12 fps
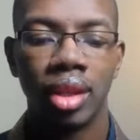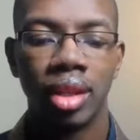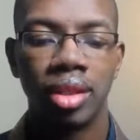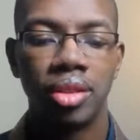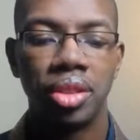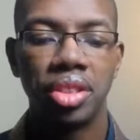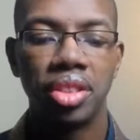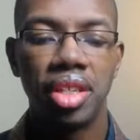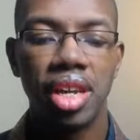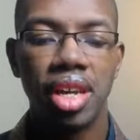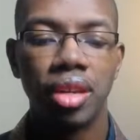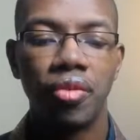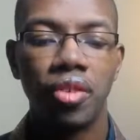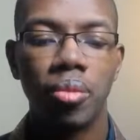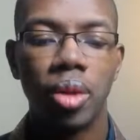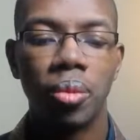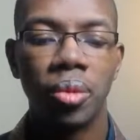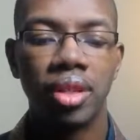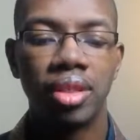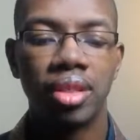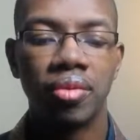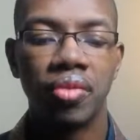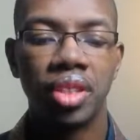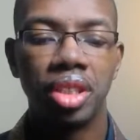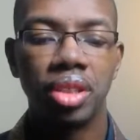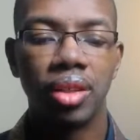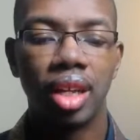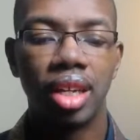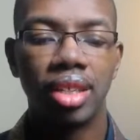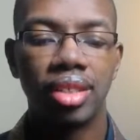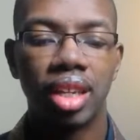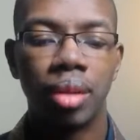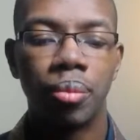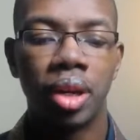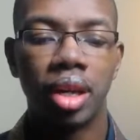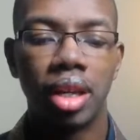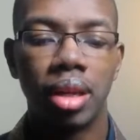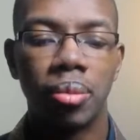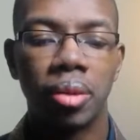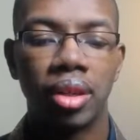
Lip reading: So just take a few moments and visualize that pipe.